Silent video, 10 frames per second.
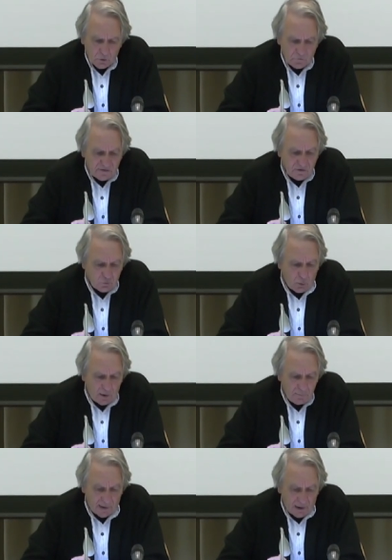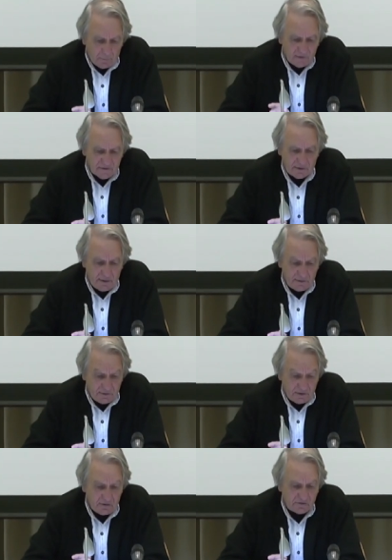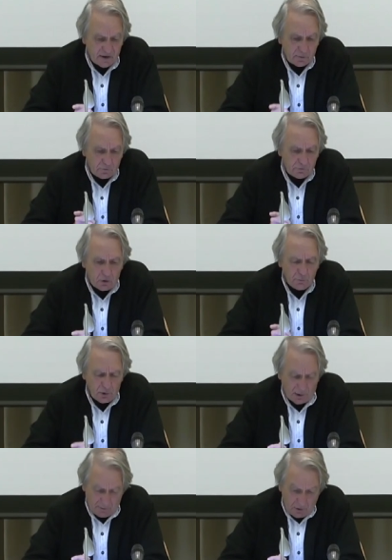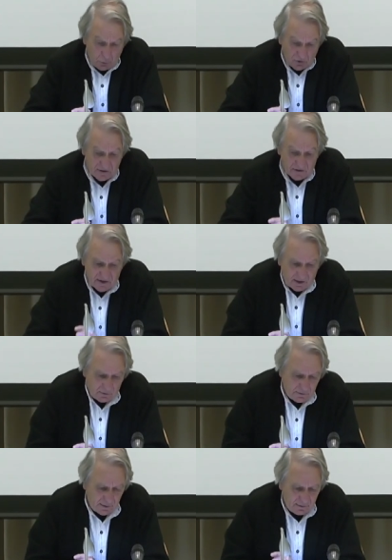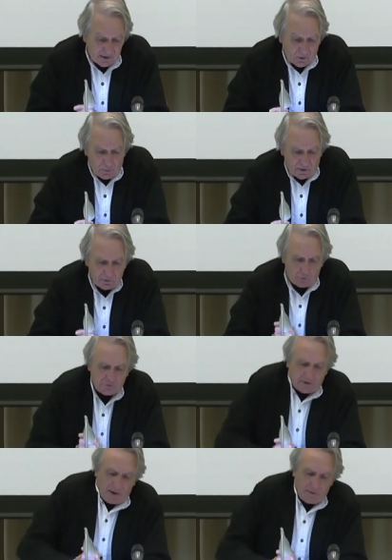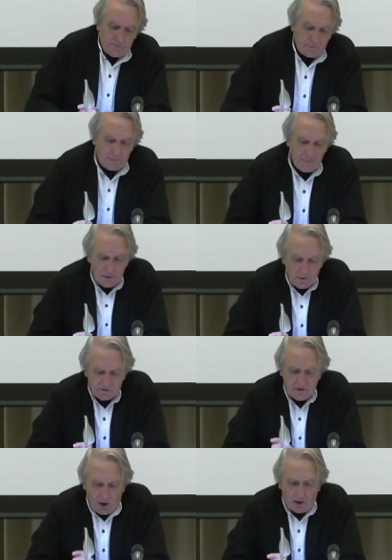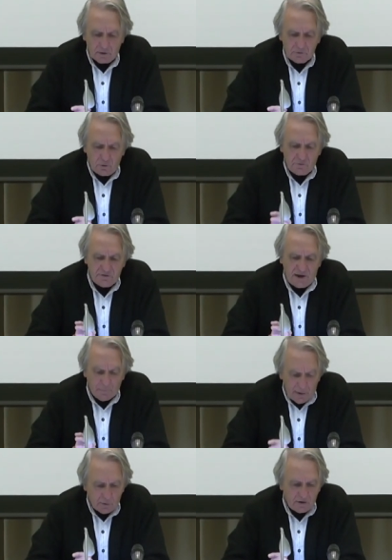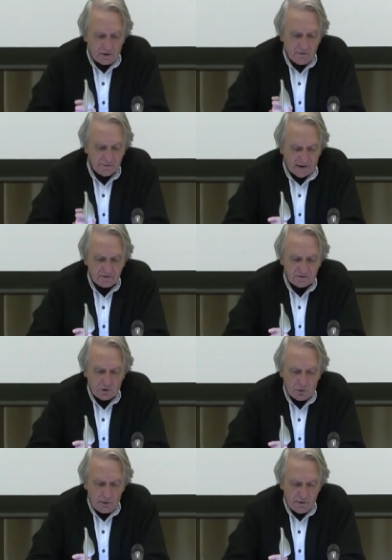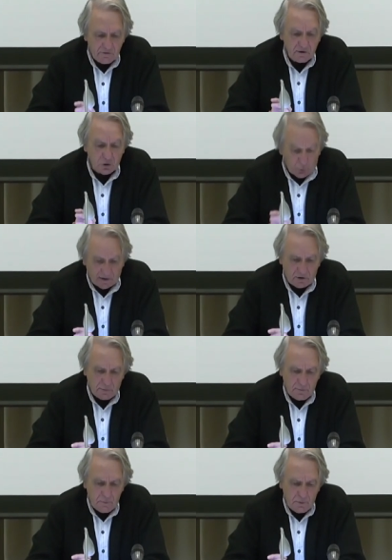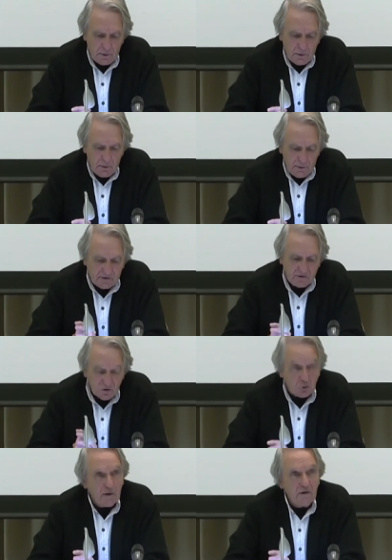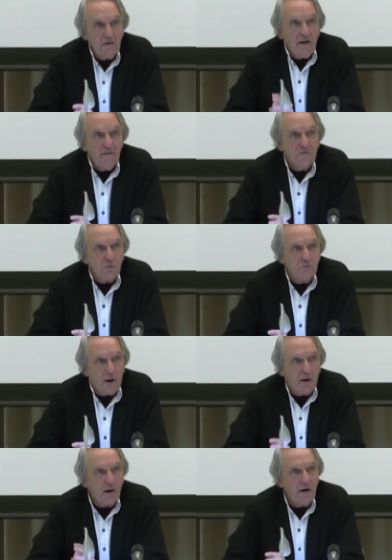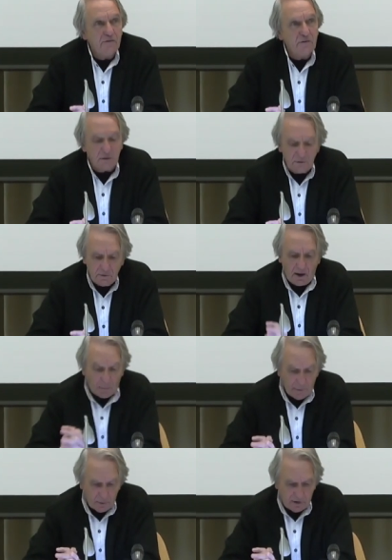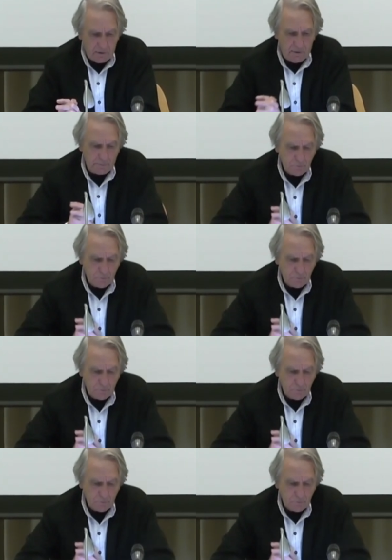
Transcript: This is why Mallarmé said, and the second formula, which is the second entanglement of times, the art of the American dancer is Greek. It is Greek insofar as it is American.